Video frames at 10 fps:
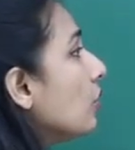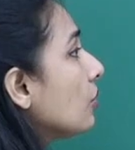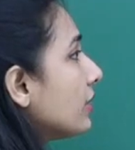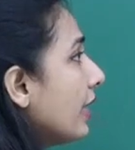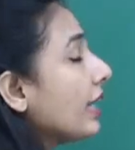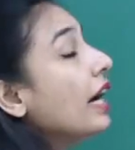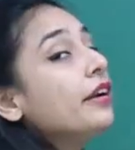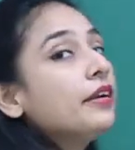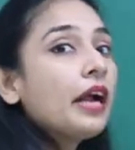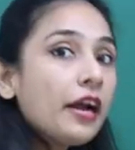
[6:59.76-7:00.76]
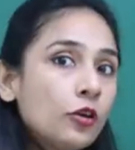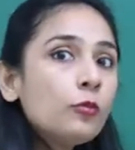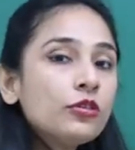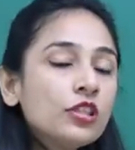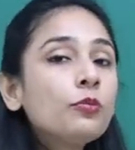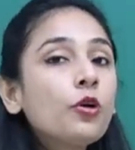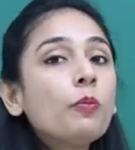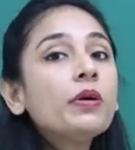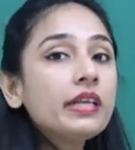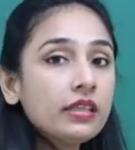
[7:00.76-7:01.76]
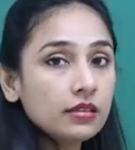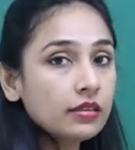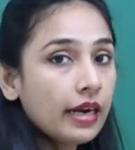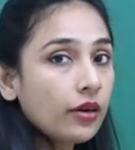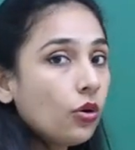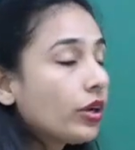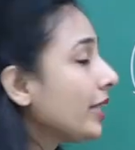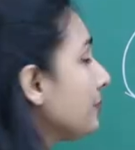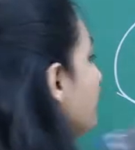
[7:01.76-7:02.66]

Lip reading: looks like. Try to put some properties in that. Okay,